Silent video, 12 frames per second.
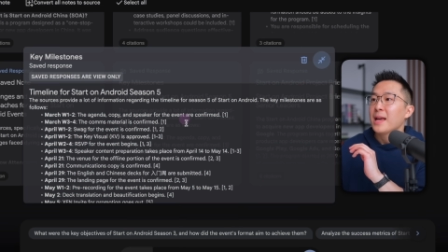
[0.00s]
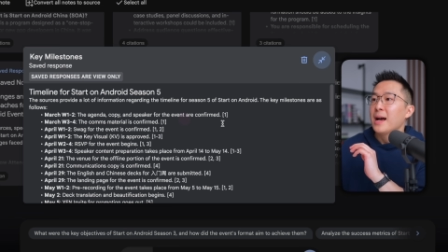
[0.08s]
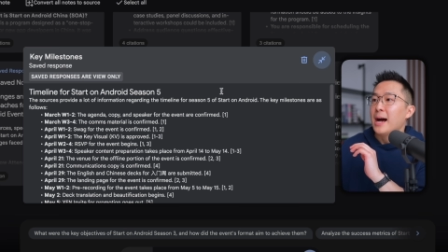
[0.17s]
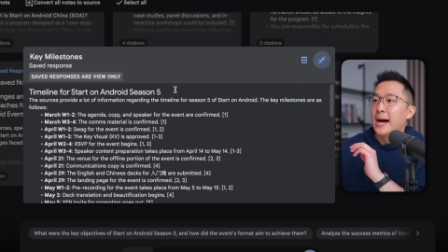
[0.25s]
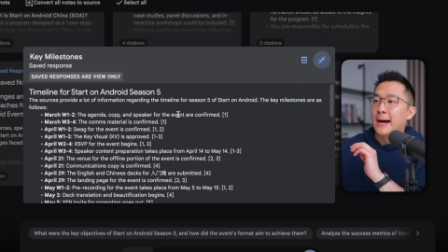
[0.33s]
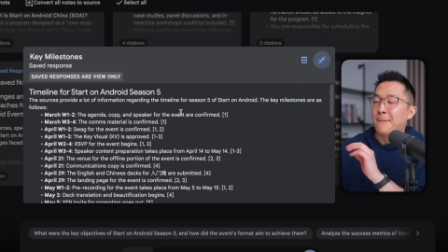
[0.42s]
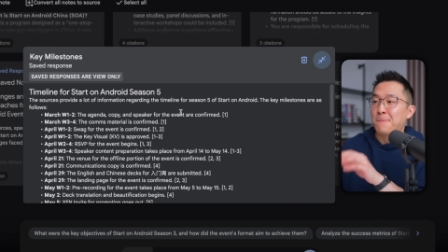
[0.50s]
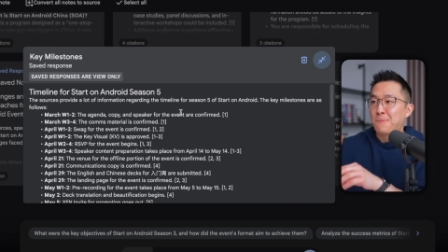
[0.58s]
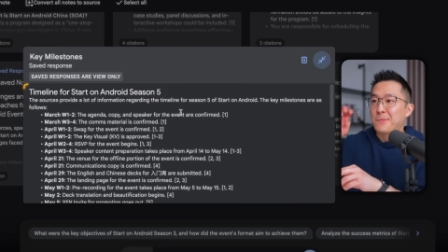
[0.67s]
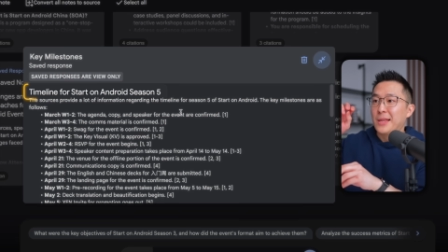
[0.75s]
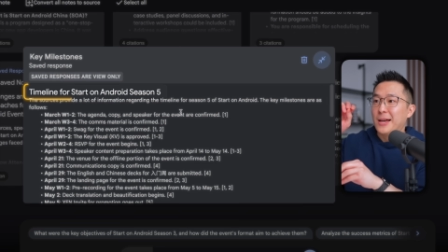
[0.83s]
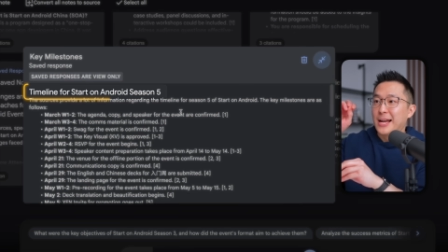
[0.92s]
um,
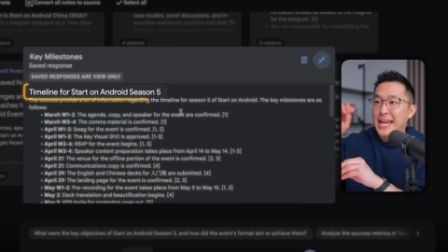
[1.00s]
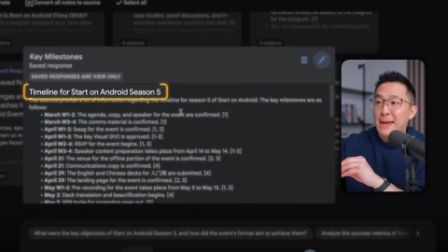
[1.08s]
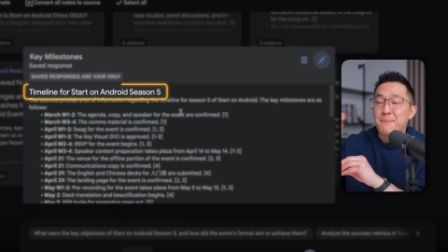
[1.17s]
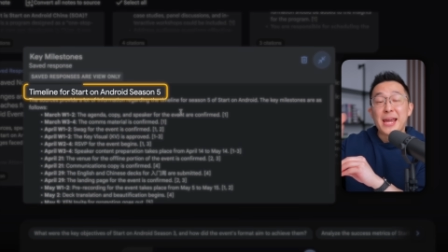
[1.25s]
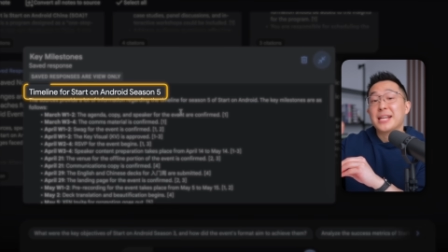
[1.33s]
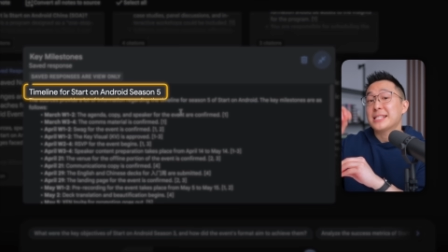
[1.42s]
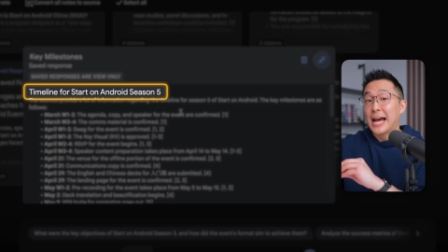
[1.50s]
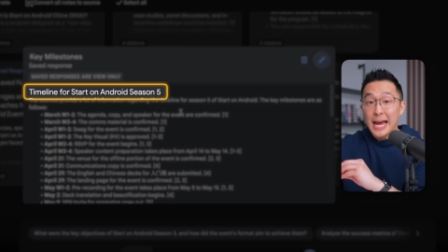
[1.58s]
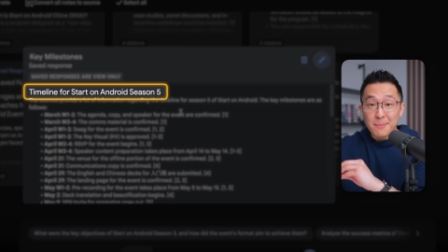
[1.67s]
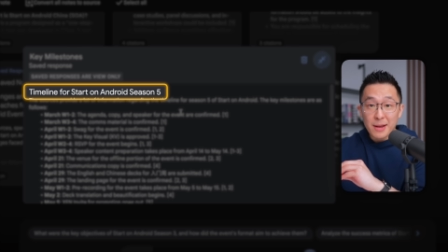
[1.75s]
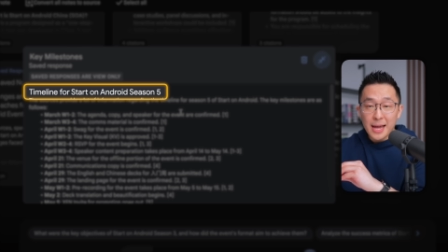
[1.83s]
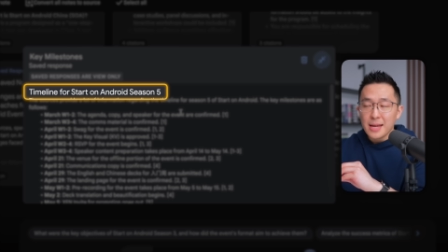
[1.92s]
a campaign
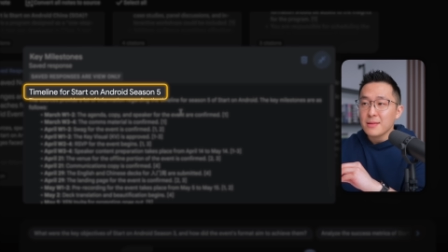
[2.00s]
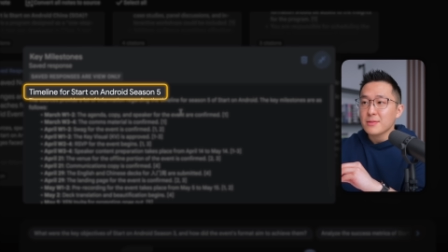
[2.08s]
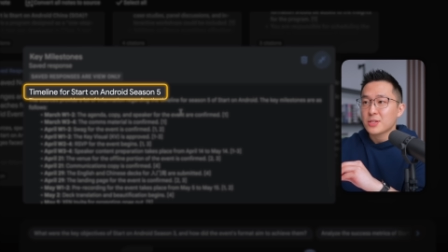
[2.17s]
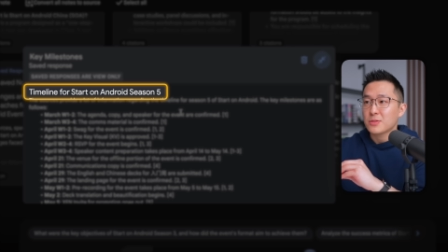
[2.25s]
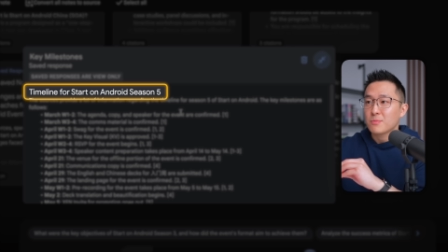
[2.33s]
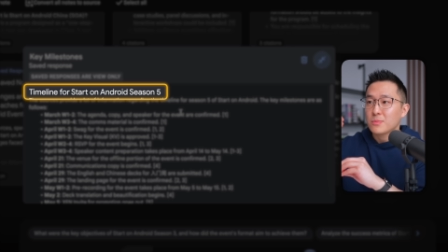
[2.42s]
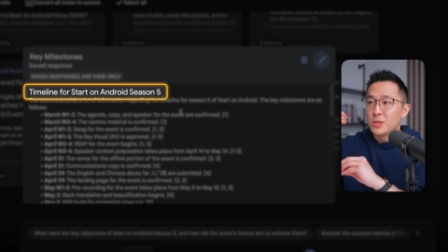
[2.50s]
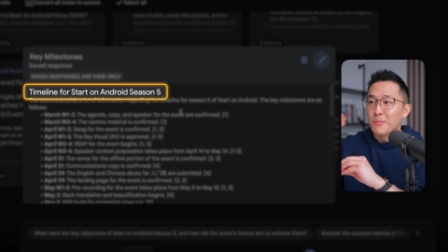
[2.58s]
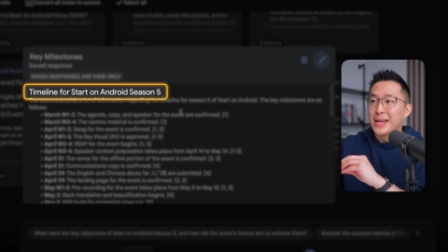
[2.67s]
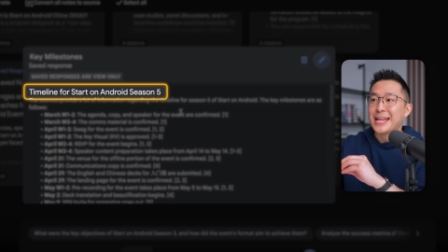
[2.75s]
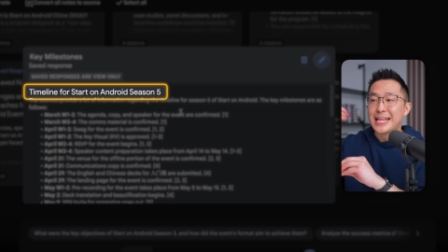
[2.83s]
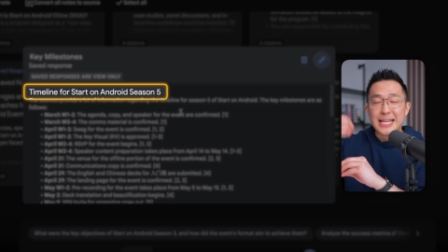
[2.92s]
timeline to
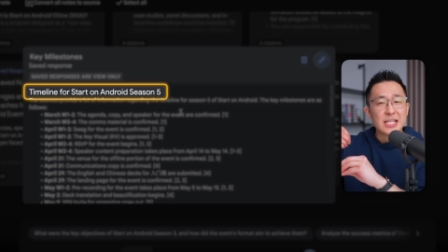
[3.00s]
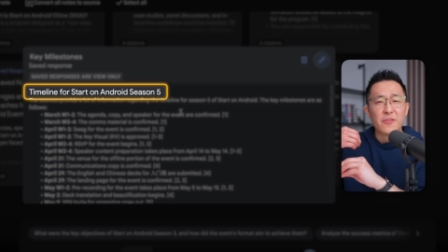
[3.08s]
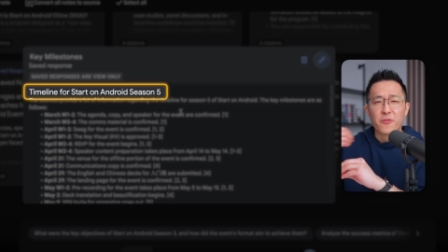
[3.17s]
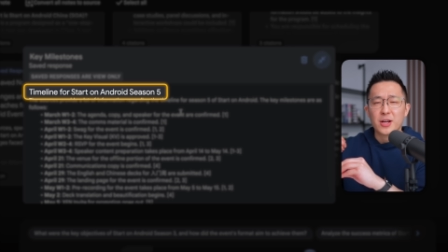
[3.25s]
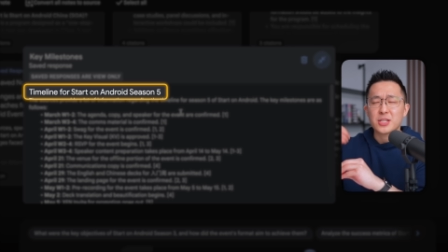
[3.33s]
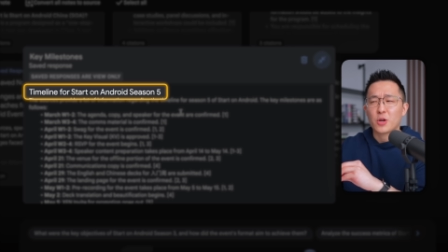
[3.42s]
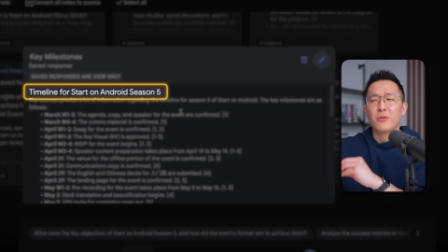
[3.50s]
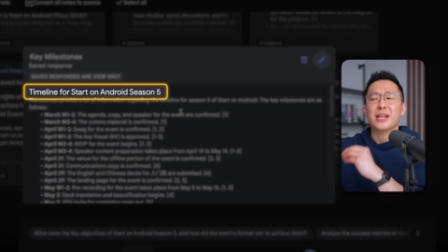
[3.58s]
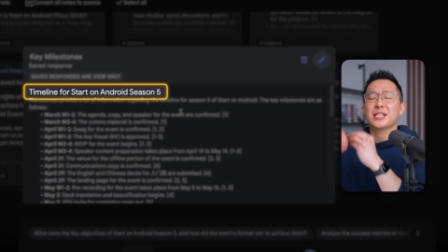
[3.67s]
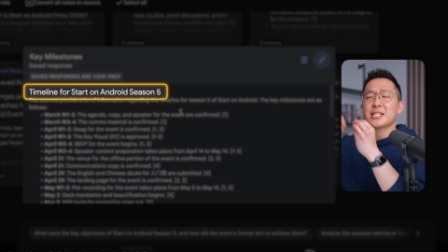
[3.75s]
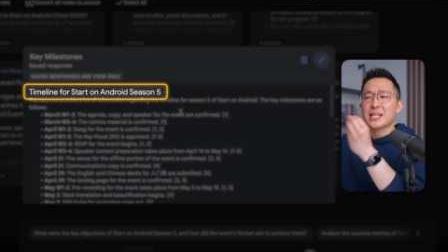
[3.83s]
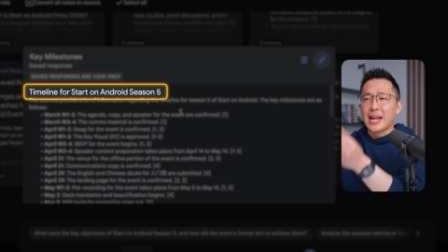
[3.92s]
make it easy for us to create a
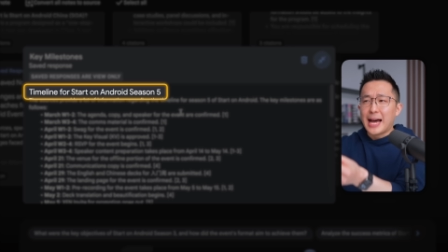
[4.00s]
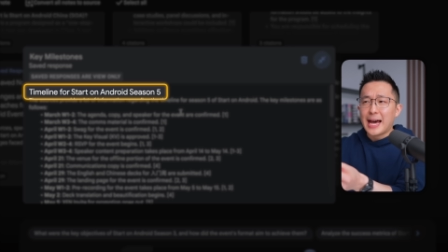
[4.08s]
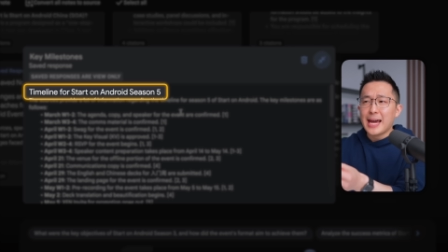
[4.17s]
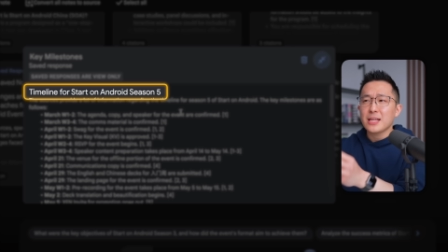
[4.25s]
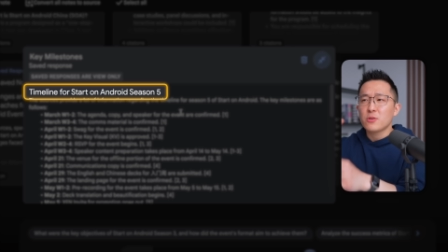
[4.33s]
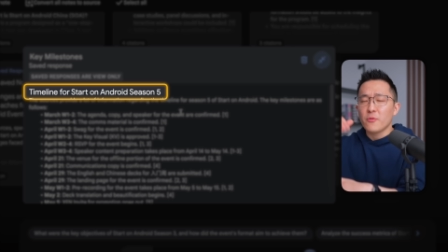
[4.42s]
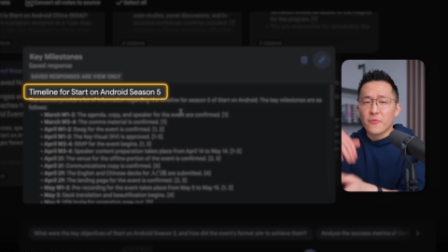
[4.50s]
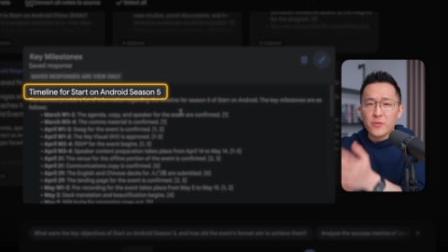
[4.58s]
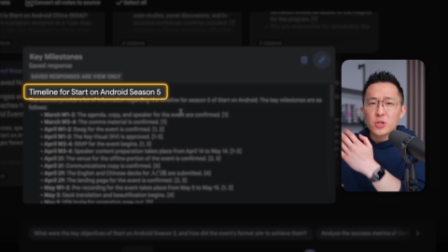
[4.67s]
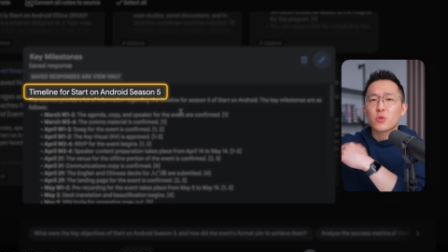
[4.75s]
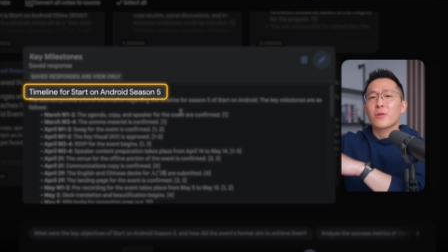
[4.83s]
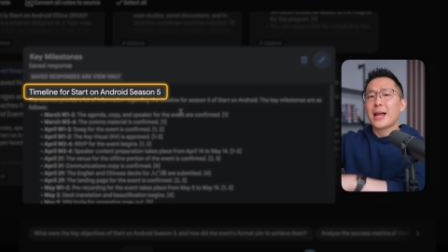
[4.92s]
slide to
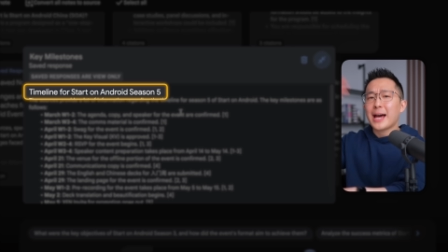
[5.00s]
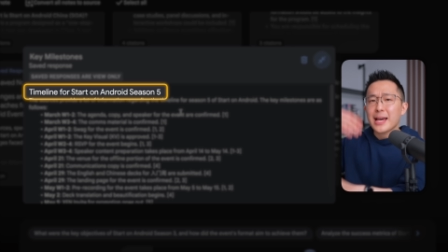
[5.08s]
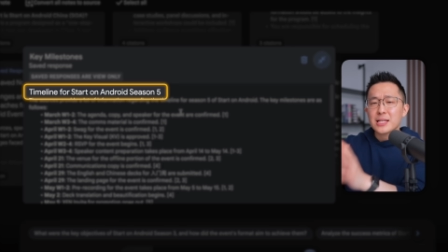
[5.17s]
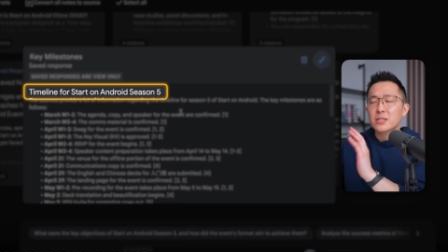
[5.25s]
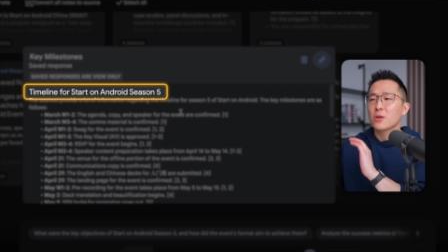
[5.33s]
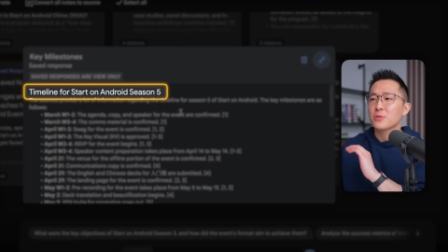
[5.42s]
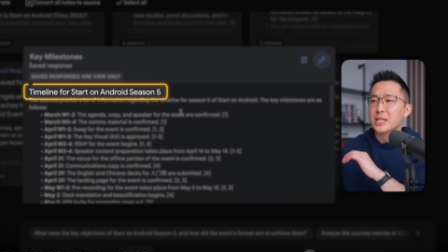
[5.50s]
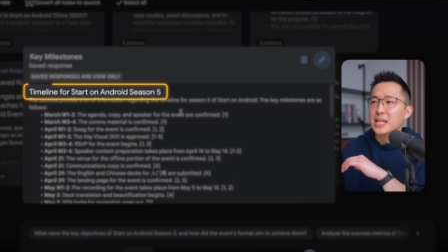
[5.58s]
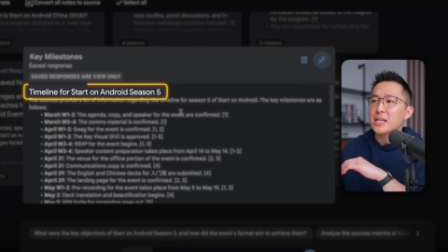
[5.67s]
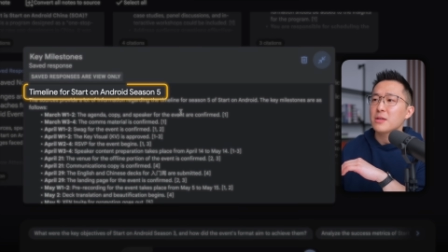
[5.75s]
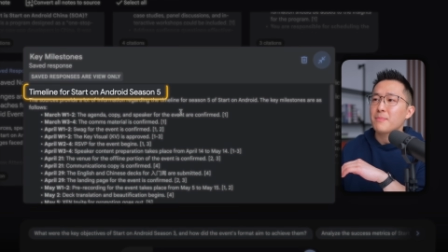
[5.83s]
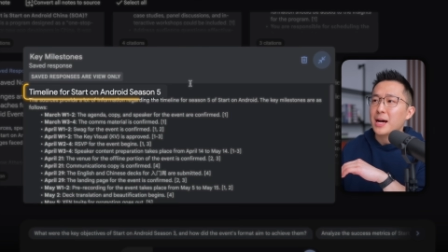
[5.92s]
visualize those
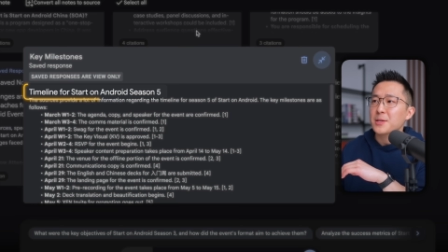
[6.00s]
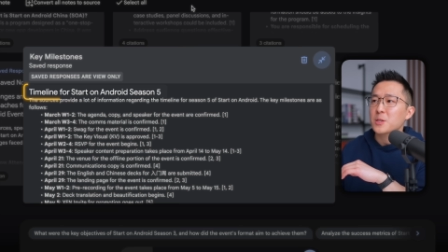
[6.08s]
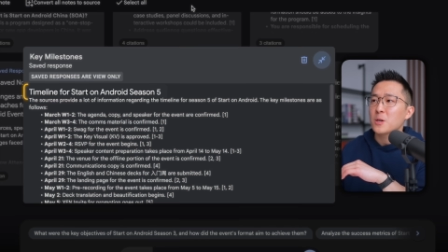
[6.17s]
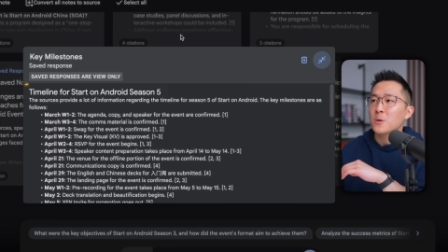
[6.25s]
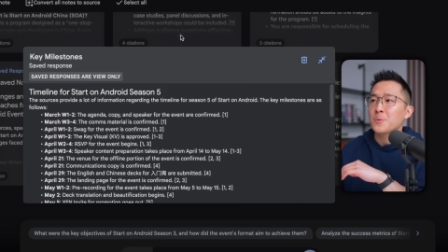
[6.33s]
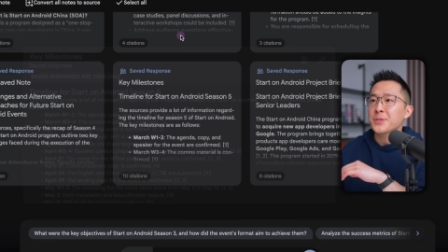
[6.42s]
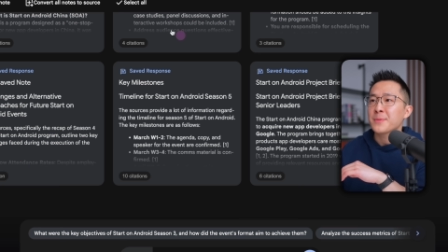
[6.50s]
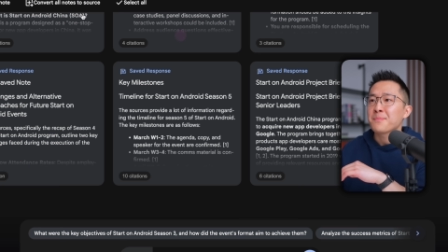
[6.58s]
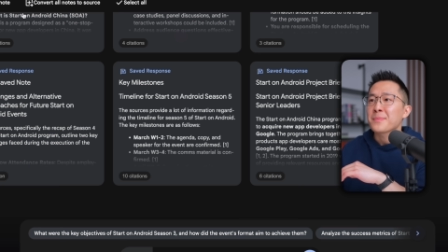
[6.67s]
key milestones,